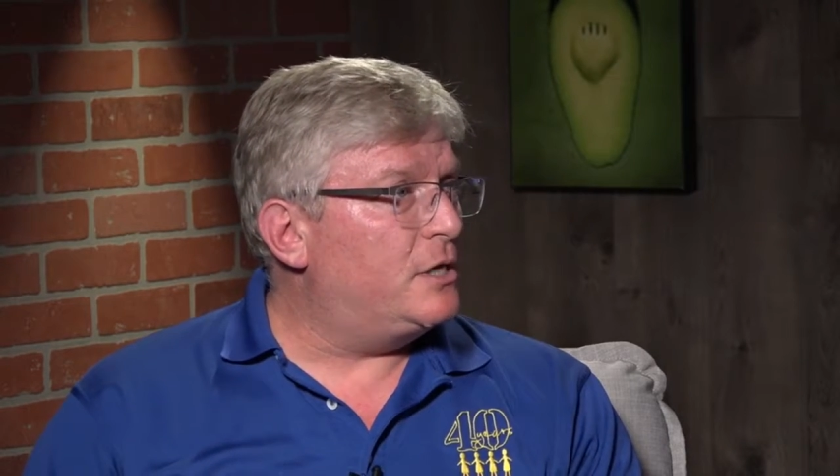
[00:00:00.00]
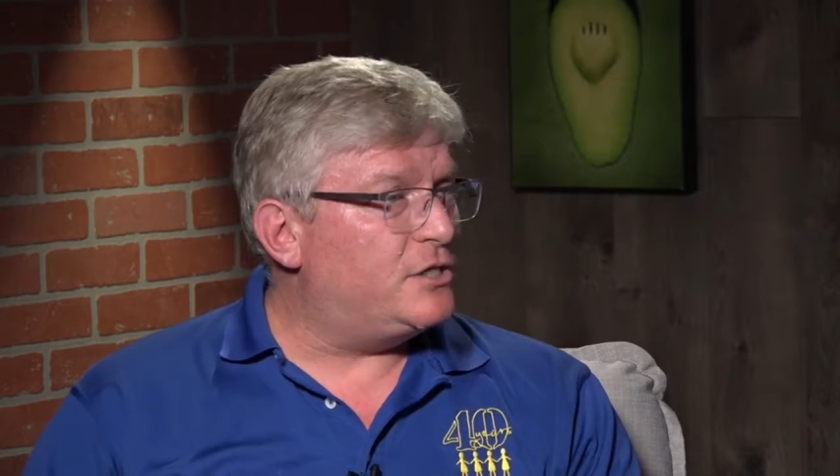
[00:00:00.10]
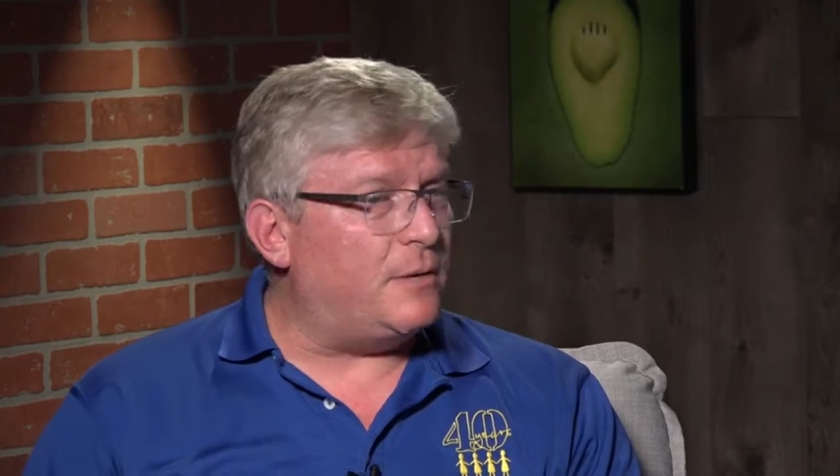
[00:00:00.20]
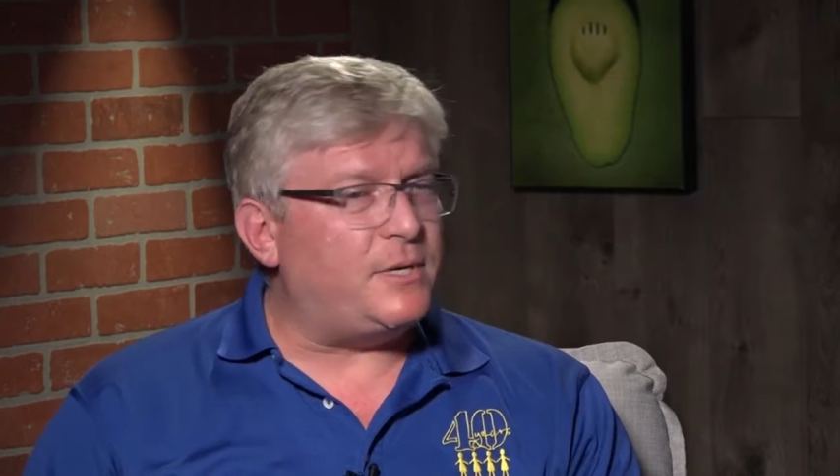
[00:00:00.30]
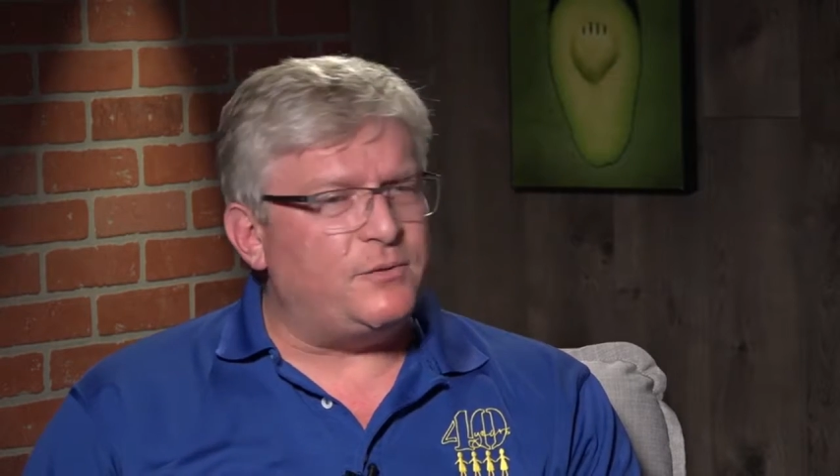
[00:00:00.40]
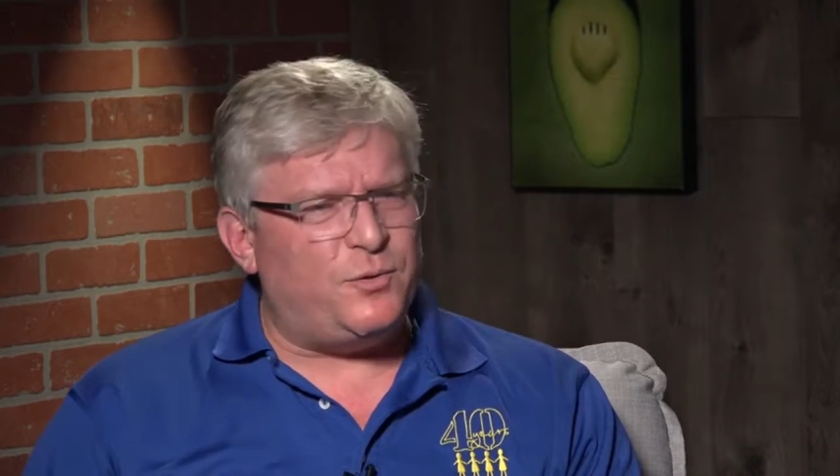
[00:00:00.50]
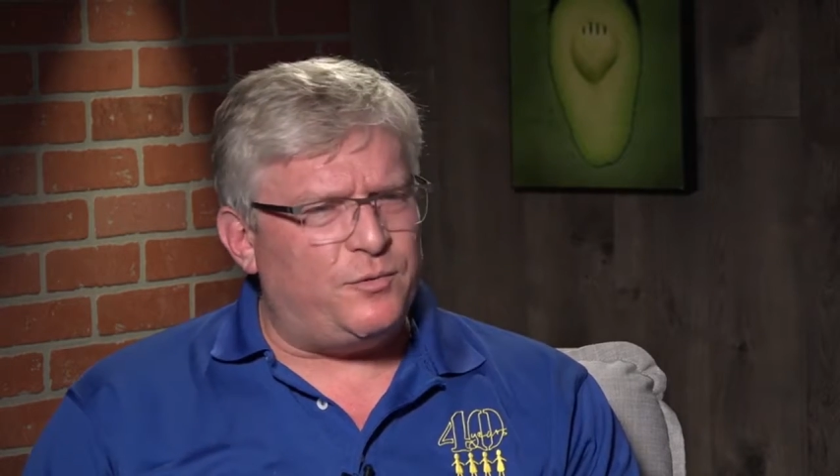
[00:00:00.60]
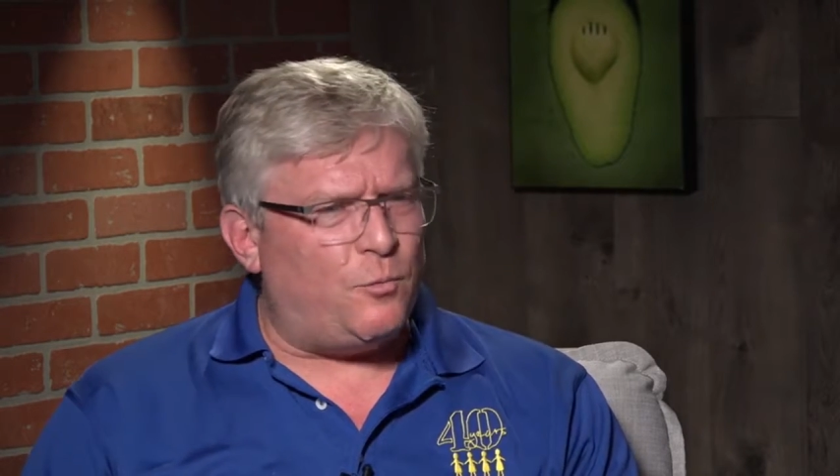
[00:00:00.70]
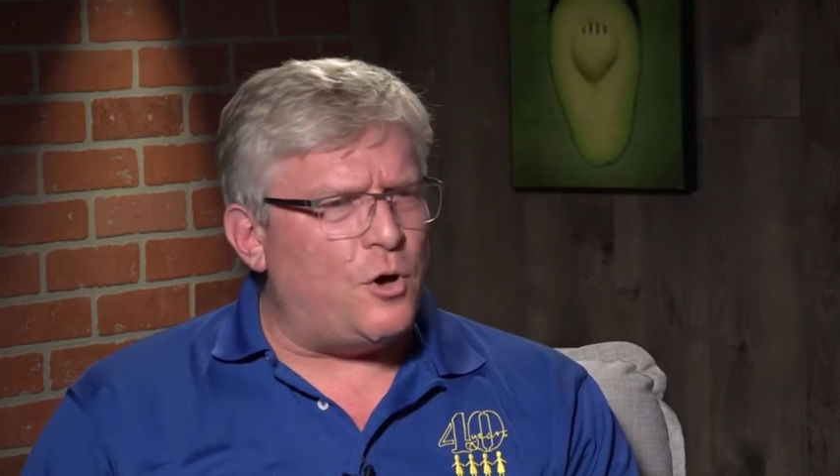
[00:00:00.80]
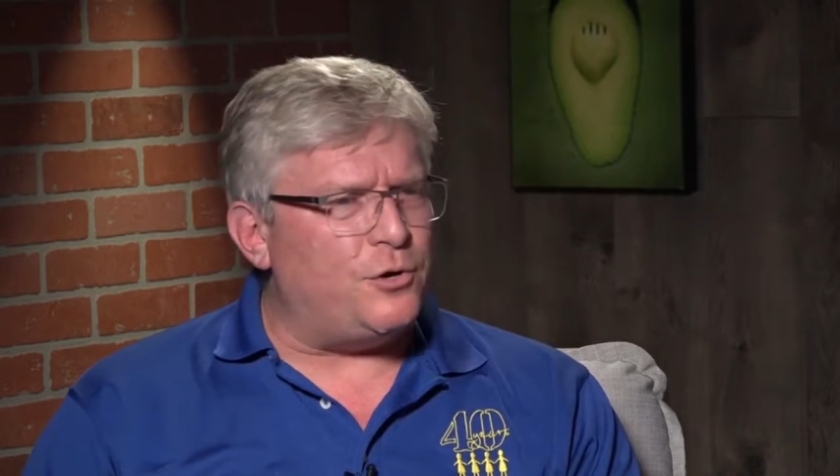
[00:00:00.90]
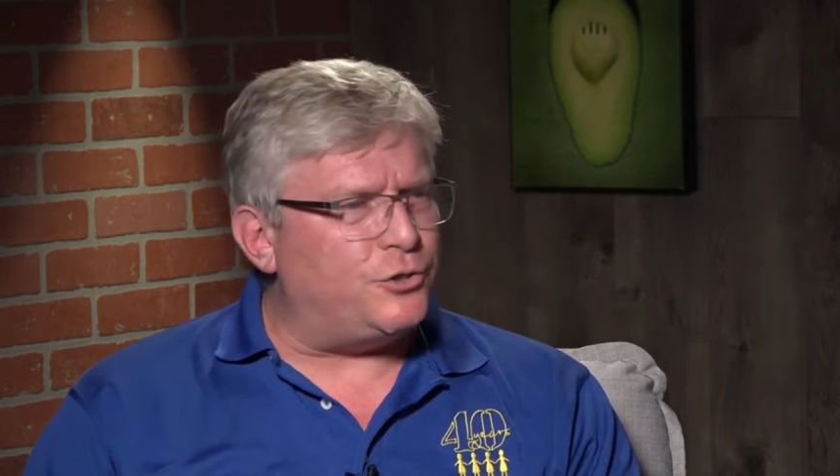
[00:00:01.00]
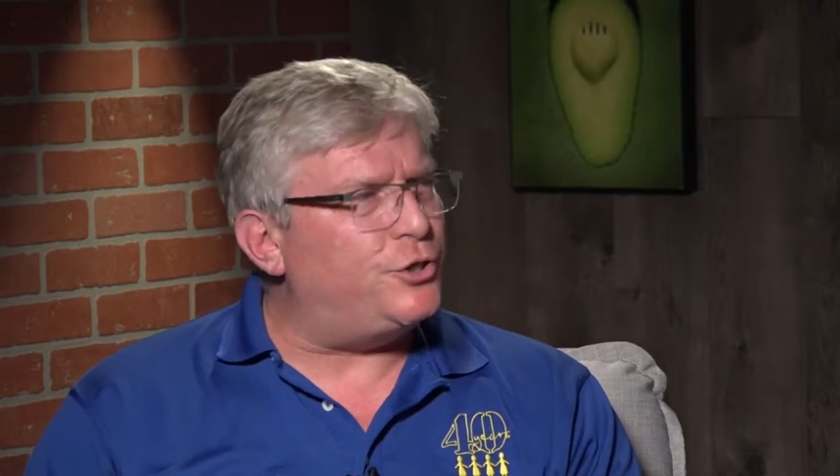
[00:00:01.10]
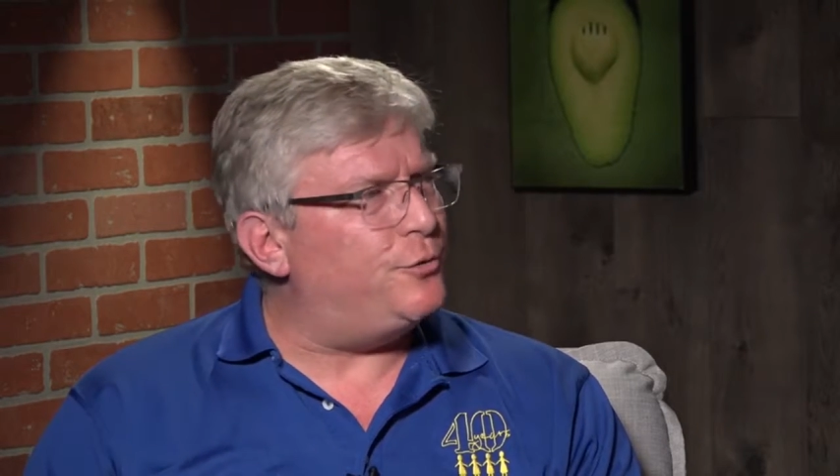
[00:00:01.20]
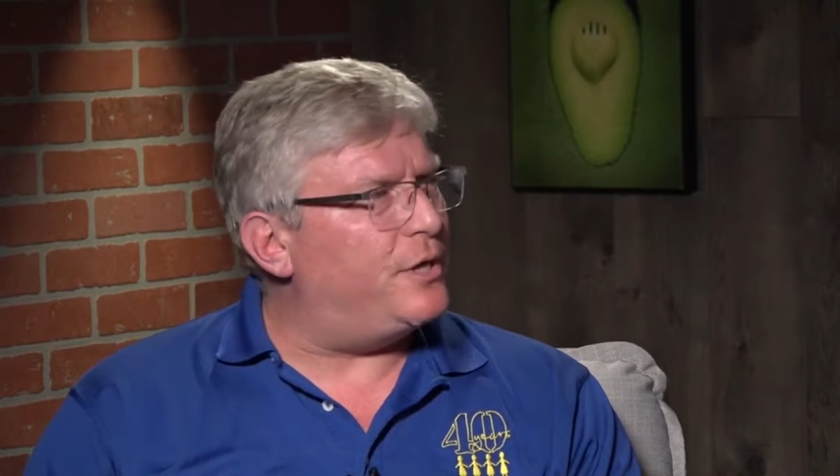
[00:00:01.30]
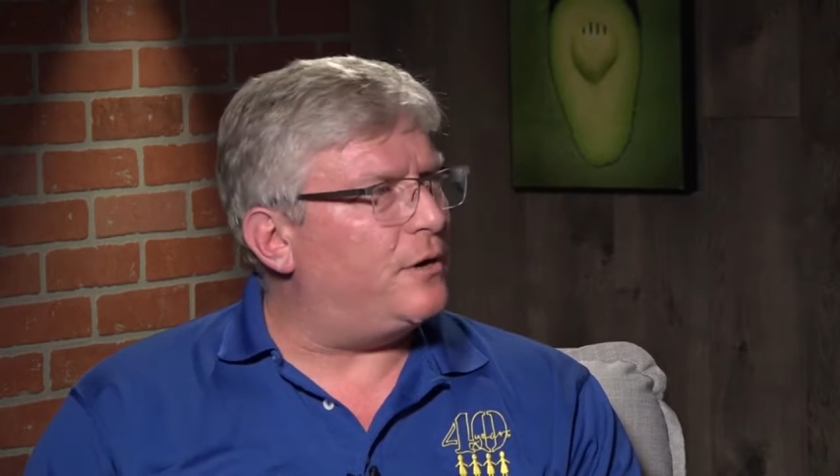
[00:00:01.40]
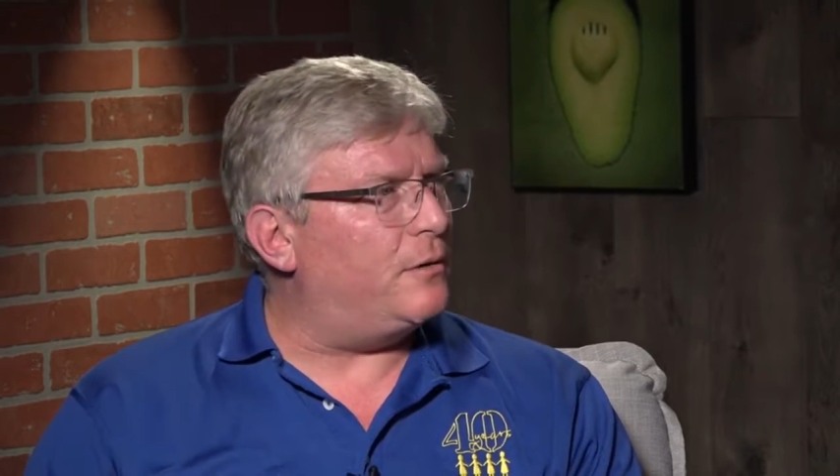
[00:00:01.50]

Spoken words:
Sometimes there are one or two that